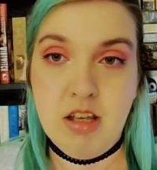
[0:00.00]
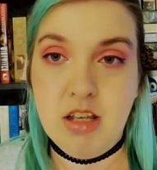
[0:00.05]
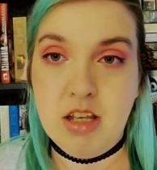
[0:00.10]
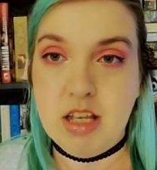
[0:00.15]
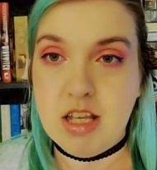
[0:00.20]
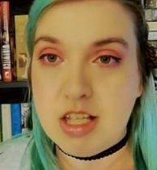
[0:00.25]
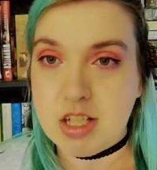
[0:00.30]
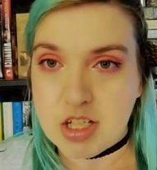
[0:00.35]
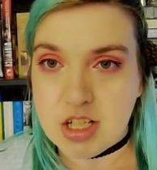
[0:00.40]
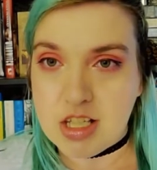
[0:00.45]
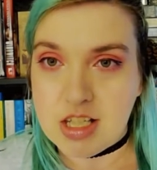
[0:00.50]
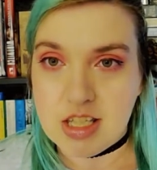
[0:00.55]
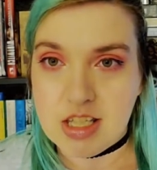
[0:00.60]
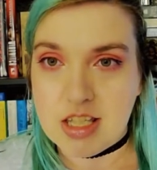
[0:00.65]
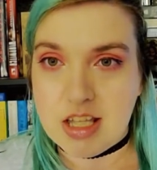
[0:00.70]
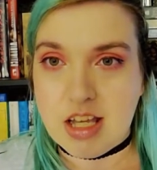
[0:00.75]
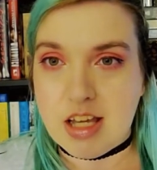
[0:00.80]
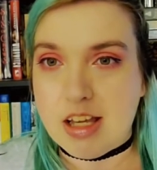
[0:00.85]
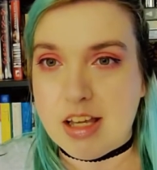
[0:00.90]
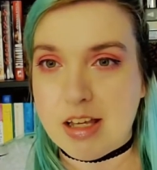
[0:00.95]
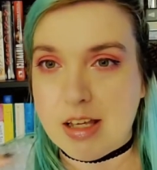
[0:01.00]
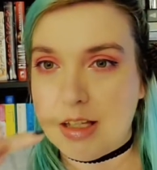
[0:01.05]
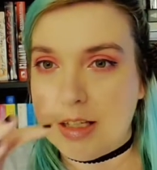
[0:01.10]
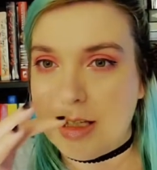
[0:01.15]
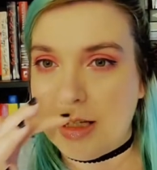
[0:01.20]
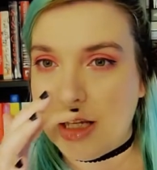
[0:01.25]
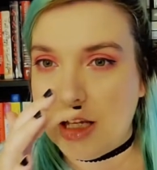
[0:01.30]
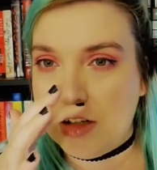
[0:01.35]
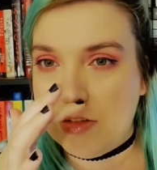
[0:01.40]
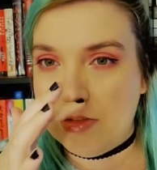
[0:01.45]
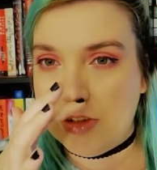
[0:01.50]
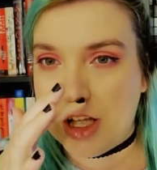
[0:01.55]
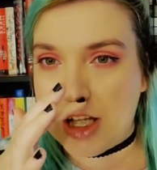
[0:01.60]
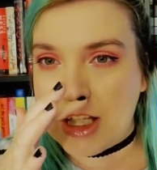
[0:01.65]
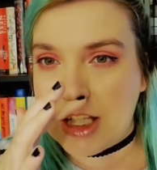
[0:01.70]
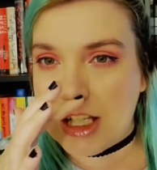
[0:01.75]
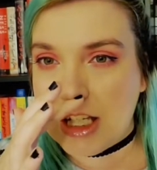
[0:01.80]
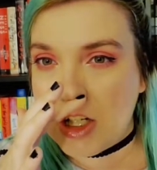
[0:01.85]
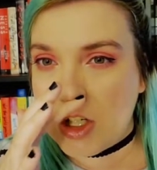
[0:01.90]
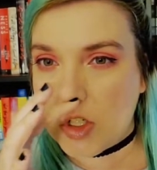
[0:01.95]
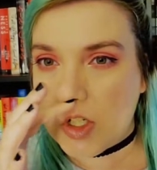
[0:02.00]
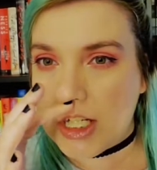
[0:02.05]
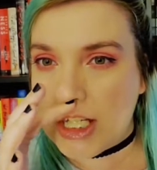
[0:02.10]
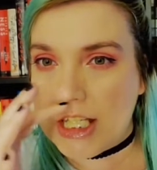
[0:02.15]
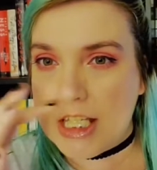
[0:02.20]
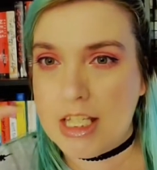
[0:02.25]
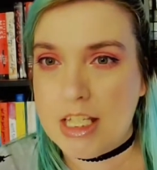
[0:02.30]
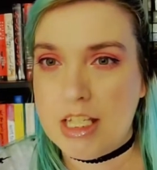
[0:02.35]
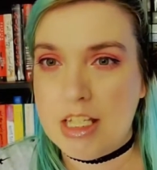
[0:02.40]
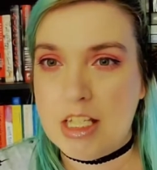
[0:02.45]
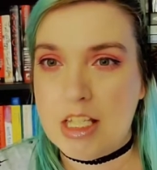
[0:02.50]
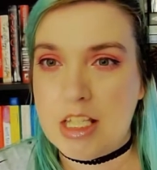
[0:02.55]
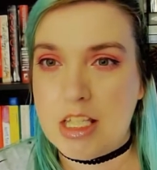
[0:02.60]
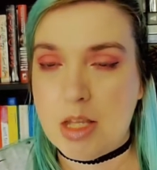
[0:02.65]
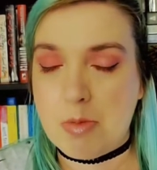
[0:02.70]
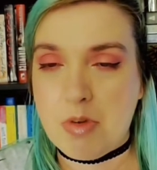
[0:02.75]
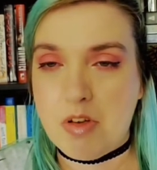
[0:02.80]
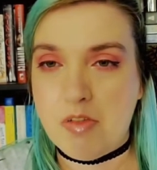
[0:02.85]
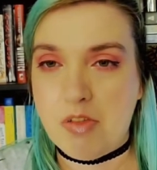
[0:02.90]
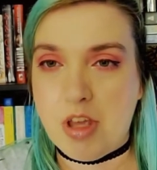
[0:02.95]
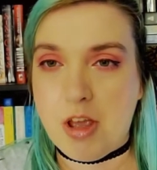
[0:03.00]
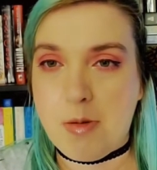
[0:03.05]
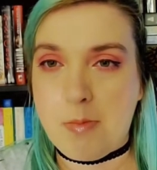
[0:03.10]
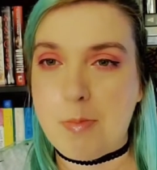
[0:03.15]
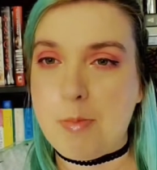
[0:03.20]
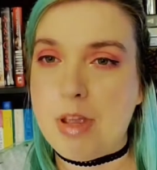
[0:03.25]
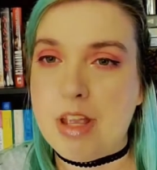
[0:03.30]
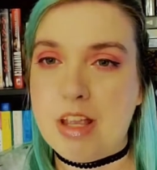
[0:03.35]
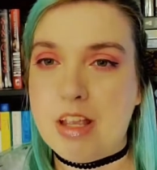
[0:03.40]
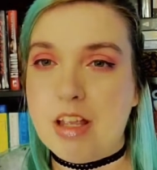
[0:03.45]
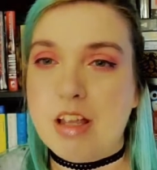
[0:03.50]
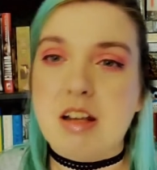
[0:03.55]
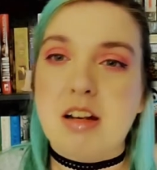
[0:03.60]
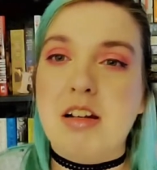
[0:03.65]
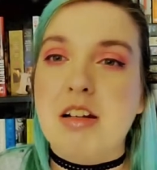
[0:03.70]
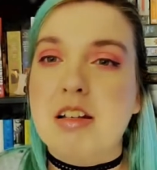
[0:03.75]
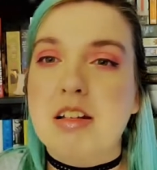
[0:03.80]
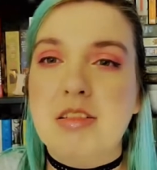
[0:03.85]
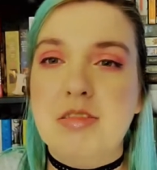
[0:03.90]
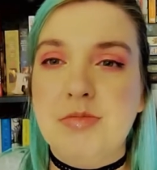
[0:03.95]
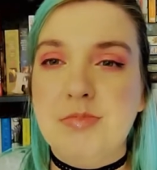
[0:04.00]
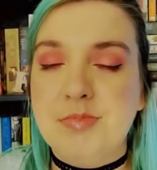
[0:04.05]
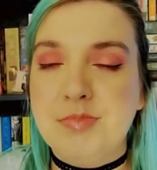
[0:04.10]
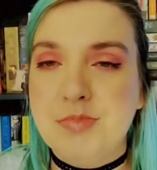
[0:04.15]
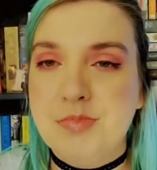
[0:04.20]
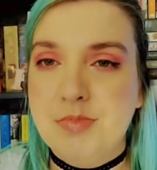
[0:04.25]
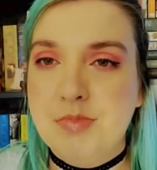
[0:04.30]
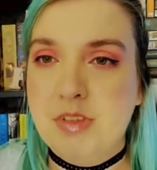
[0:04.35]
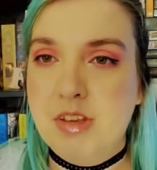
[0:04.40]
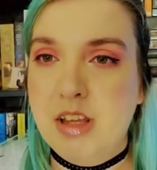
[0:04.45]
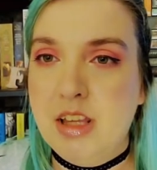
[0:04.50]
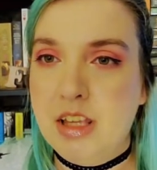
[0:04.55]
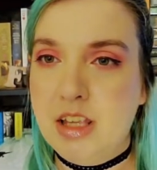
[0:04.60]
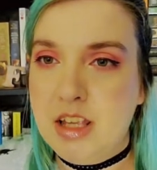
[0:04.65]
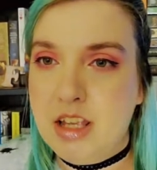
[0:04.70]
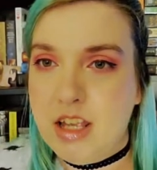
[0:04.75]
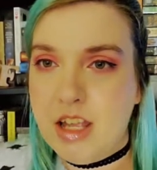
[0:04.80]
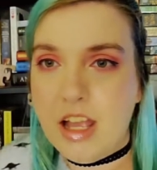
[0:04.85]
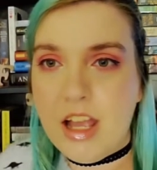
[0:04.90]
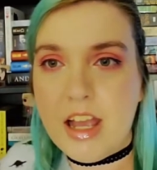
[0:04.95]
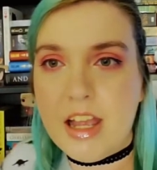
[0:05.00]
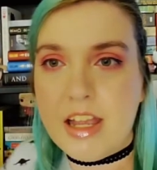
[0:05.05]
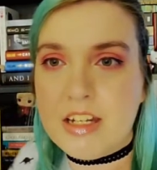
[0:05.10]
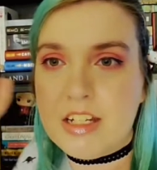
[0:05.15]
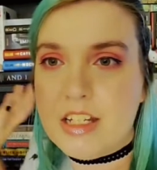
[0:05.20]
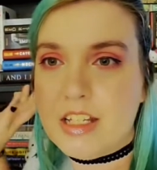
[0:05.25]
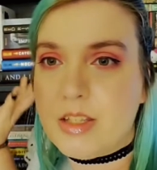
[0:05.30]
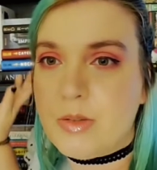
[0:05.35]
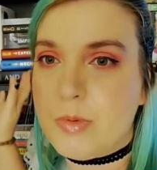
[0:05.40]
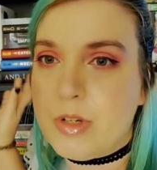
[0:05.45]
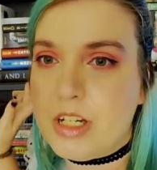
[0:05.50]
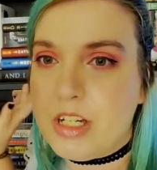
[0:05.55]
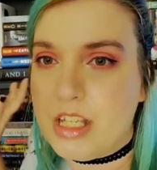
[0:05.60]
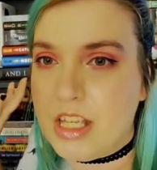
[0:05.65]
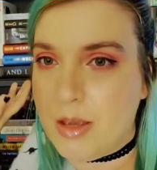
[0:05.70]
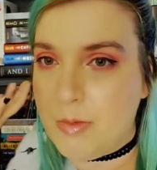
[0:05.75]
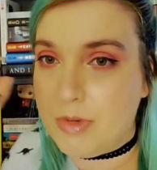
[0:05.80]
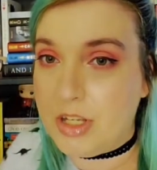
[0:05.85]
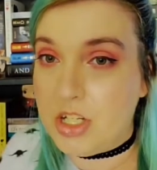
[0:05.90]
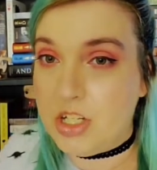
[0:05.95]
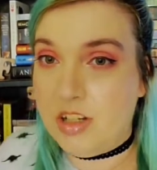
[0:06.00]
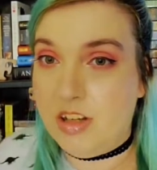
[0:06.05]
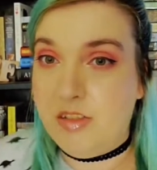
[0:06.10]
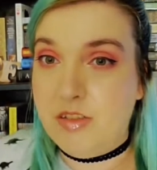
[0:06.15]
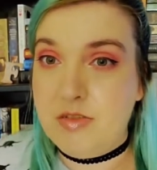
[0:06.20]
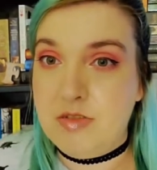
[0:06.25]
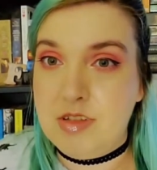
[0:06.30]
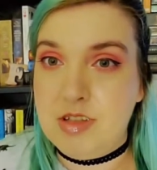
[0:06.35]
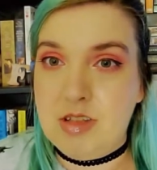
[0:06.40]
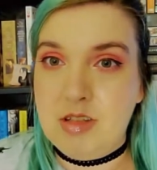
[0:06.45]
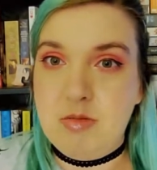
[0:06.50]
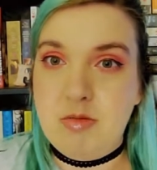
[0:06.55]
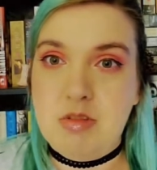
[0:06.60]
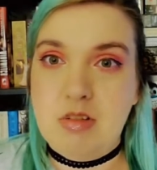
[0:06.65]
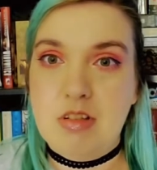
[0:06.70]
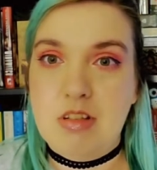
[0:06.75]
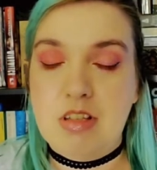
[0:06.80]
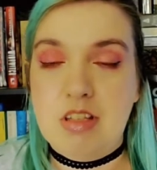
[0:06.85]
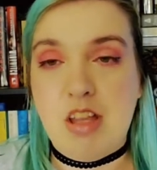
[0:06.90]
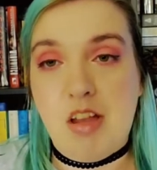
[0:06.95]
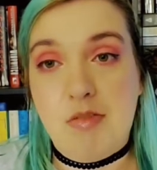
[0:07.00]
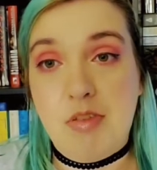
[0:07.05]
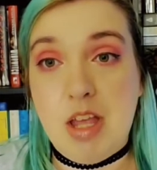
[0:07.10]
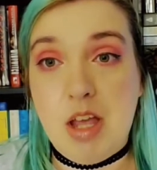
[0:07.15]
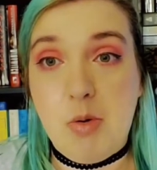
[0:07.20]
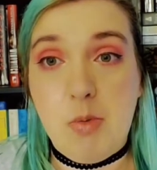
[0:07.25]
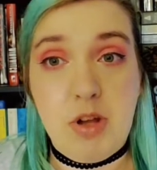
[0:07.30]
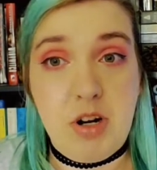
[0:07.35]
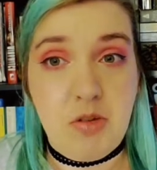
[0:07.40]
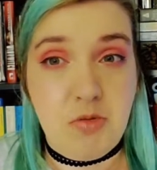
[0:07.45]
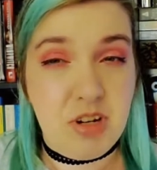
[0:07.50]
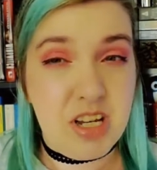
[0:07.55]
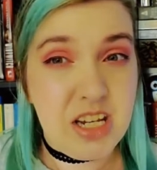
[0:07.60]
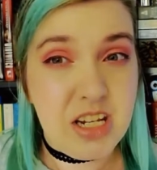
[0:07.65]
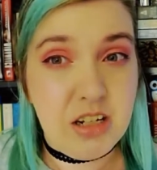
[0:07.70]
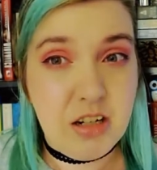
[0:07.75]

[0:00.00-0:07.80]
It's just that I've lost interest in some of them and I just want to keep my shelves stuff that I want to read.